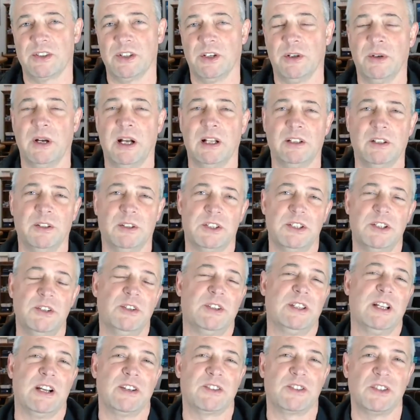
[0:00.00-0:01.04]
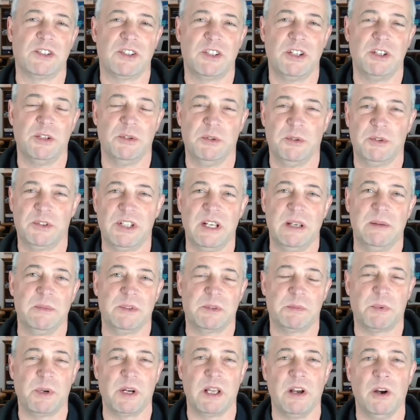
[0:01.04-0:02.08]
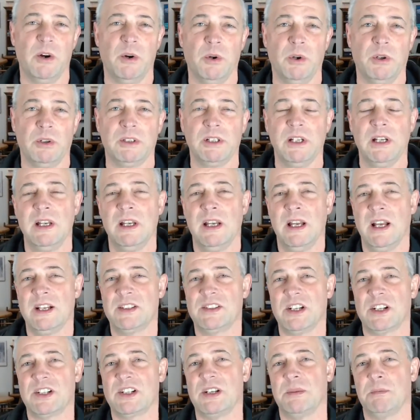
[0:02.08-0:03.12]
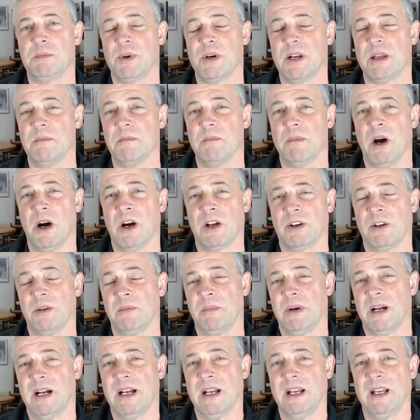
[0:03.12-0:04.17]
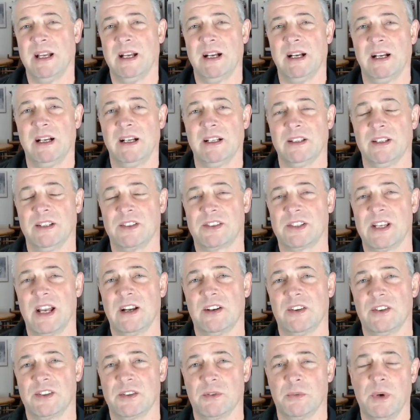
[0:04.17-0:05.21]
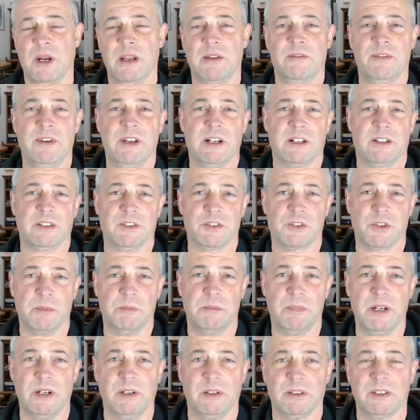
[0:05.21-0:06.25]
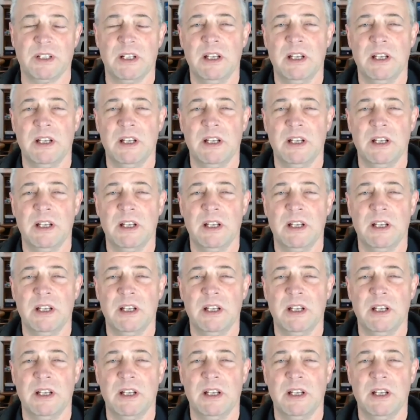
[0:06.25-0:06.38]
So although a 2002 seems pretty old, it's actually pretty modern by the standards of the way vehicles are built.